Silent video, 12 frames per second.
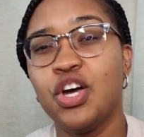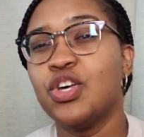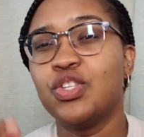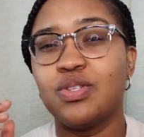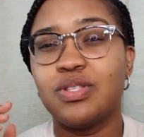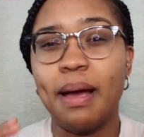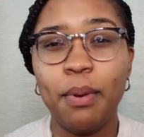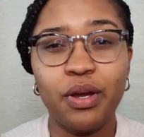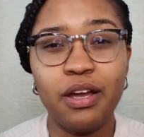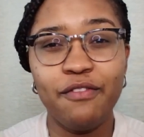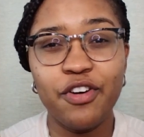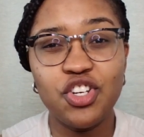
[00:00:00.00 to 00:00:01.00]
So stop
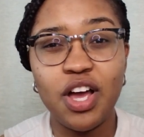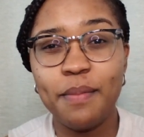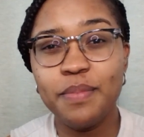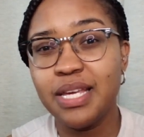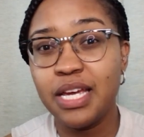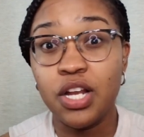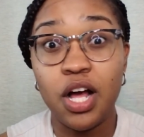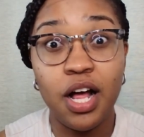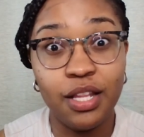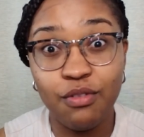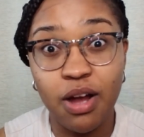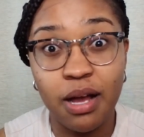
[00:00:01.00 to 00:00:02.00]
looking for jobs in all
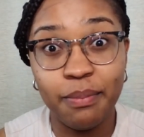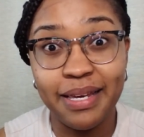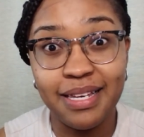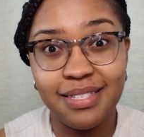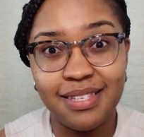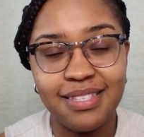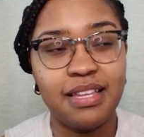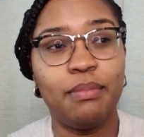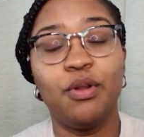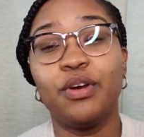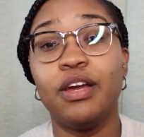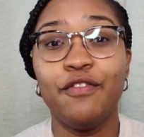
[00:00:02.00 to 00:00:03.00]
the wrong places. Stop
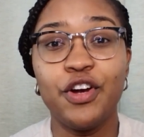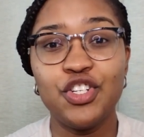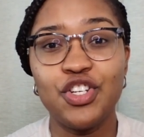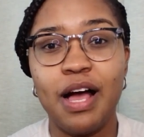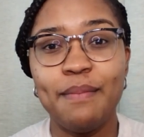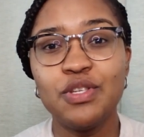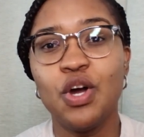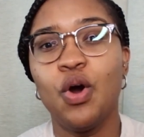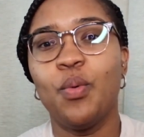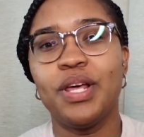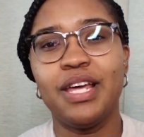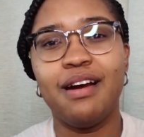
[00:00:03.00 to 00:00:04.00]
looking for jobs
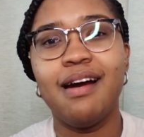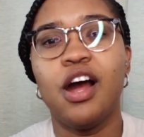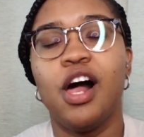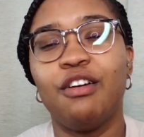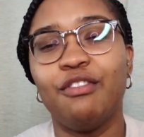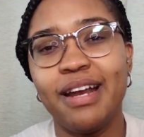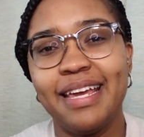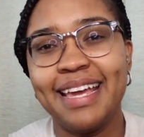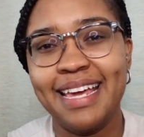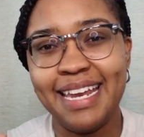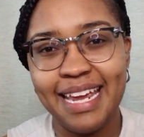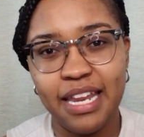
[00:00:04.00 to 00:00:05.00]
where there are already
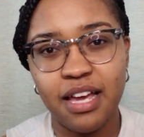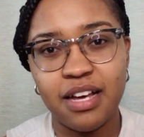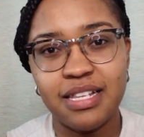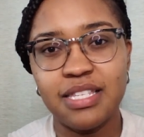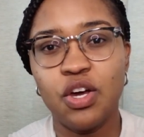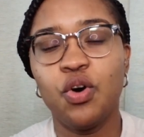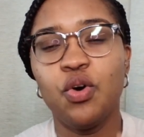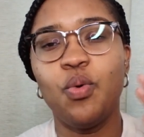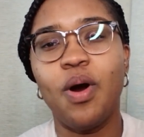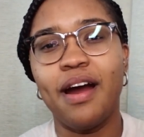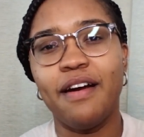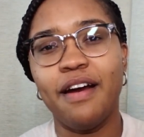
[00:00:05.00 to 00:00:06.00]
Canadians who
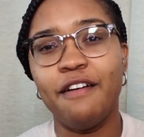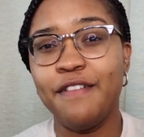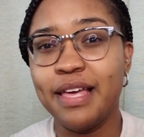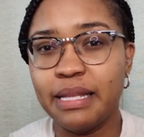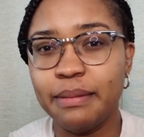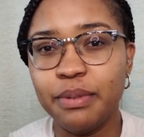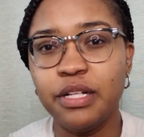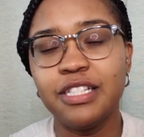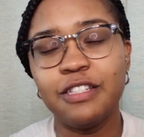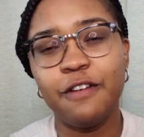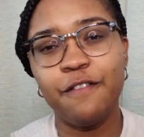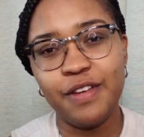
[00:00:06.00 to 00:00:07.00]
are available
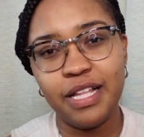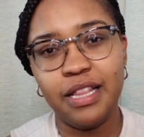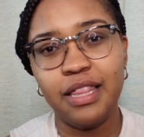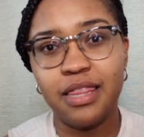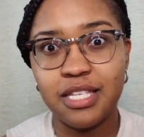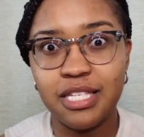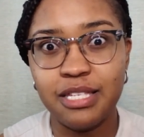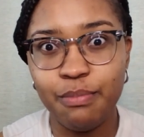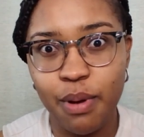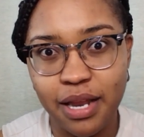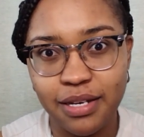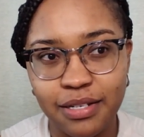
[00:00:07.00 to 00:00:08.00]
to fill the
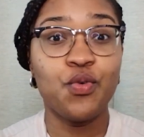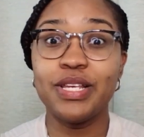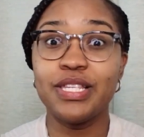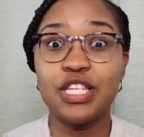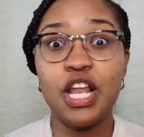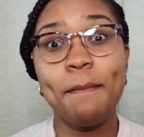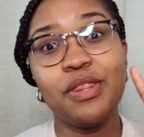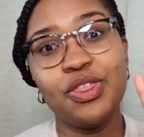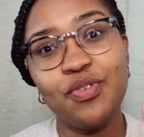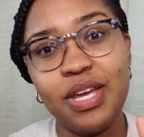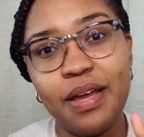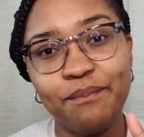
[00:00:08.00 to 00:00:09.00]
spot. Reason number
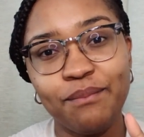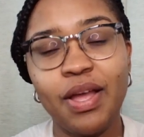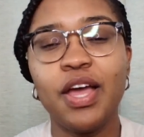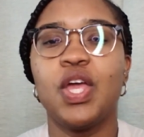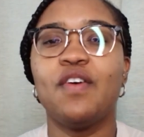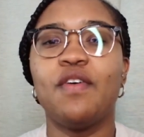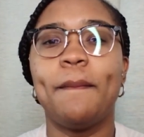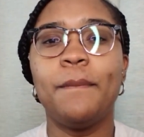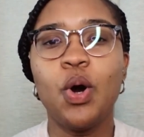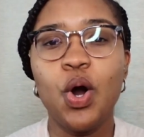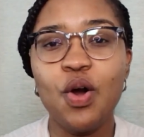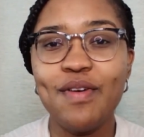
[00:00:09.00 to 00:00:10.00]
3, you have a
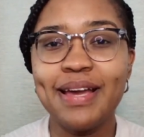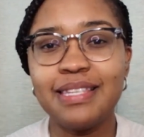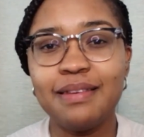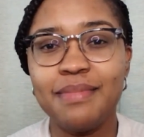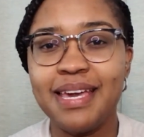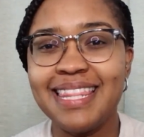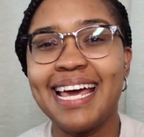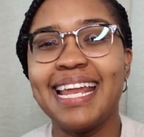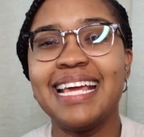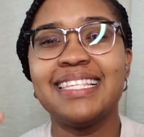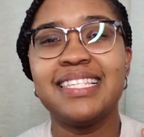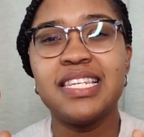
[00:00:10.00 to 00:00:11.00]
poor resume that
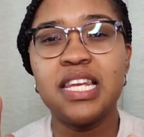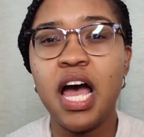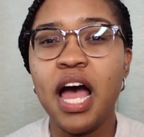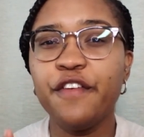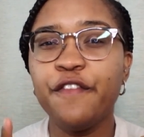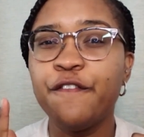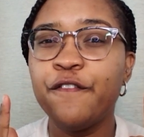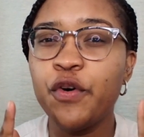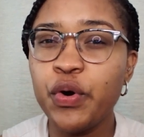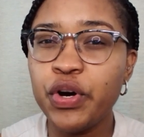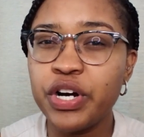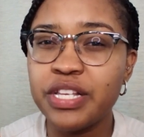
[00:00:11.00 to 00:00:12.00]
is not
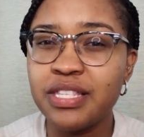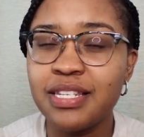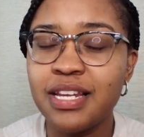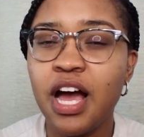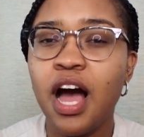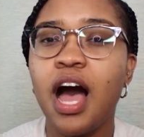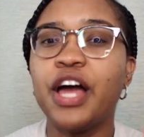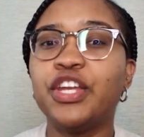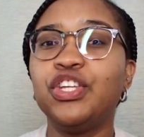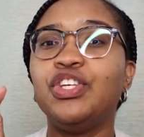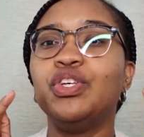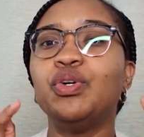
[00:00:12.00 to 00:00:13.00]
focused on
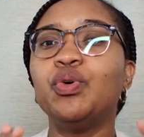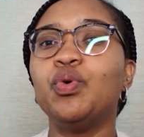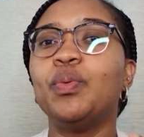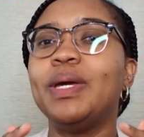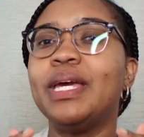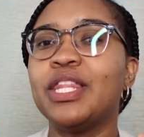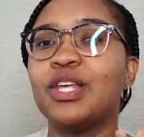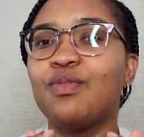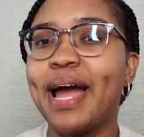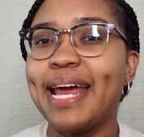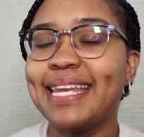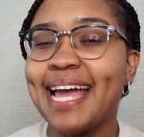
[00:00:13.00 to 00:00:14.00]
you being the
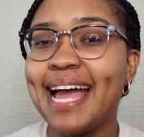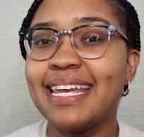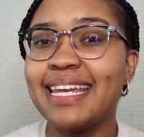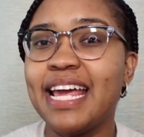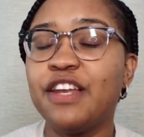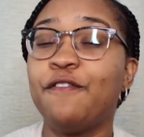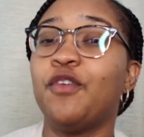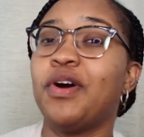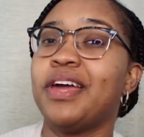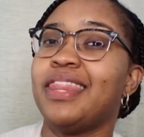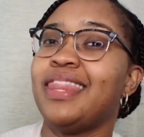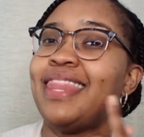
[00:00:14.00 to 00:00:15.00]
right candidate
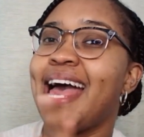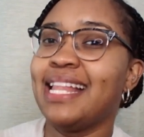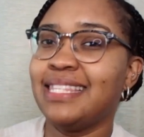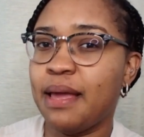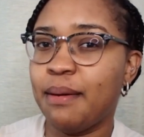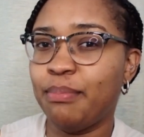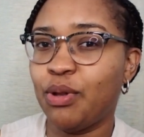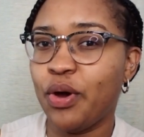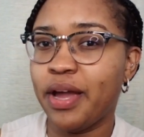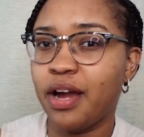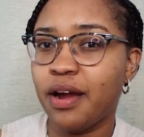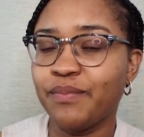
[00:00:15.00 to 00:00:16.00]
for that
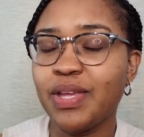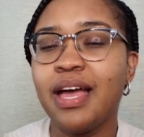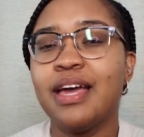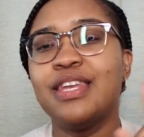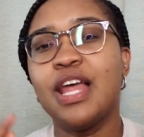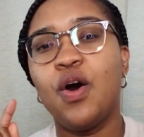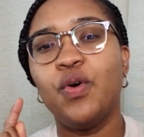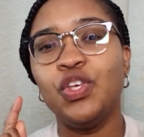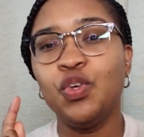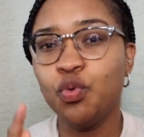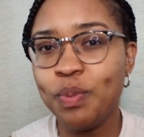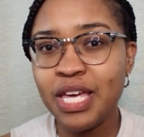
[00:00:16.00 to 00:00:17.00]
employer. Now,
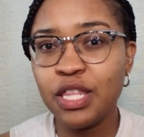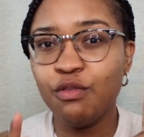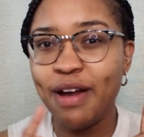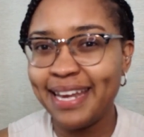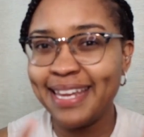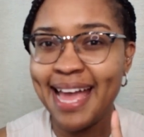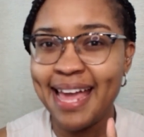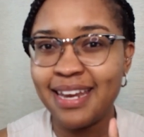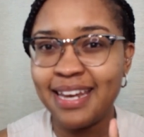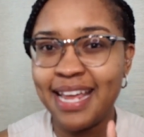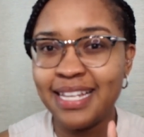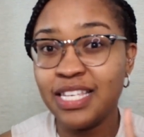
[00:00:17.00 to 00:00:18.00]
you being the right
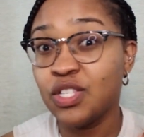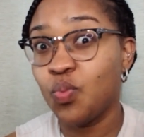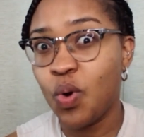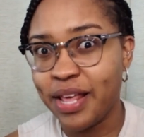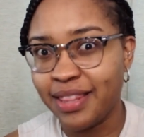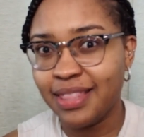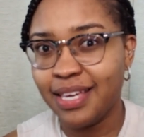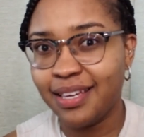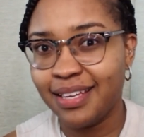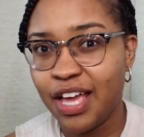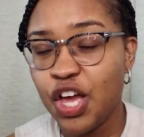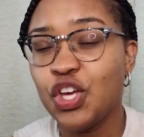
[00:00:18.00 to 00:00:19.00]
candidate is one
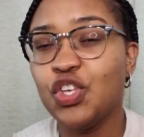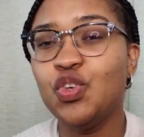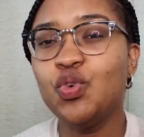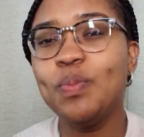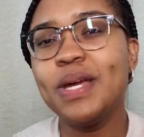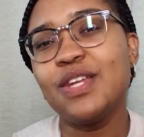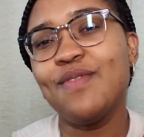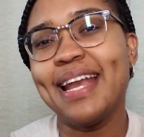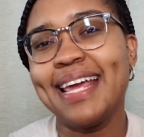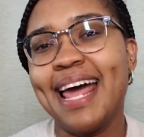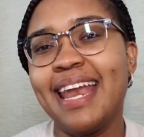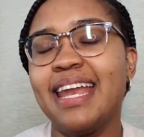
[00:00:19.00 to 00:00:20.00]
thing. You being the right
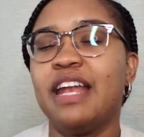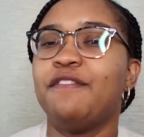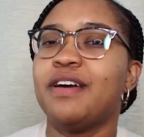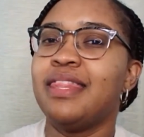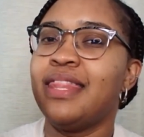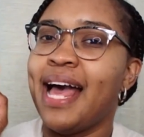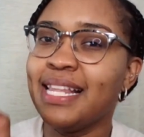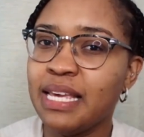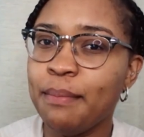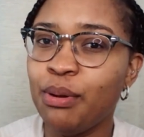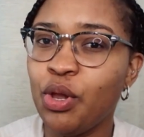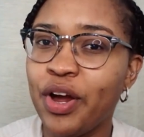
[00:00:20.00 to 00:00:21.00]
candidate for that
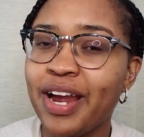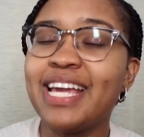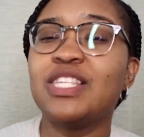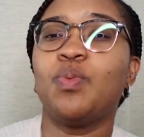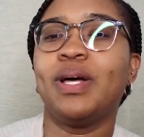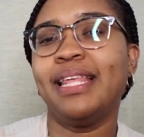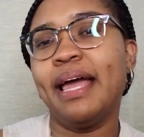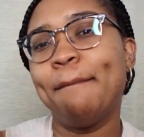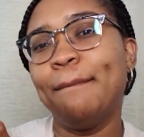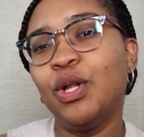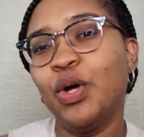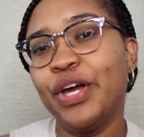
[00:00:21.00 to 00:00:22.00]
employer is what the
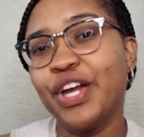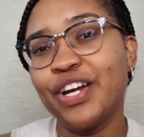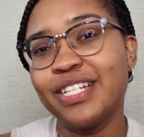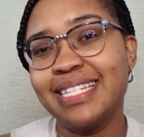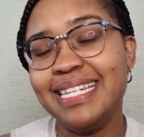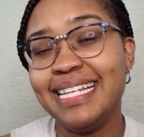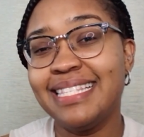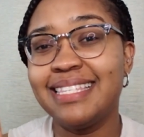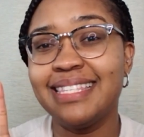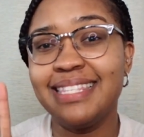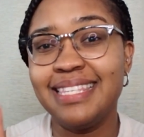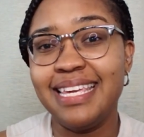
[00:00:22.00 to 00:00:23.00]
employers need to
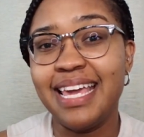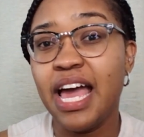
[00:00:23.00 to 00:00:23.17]
see.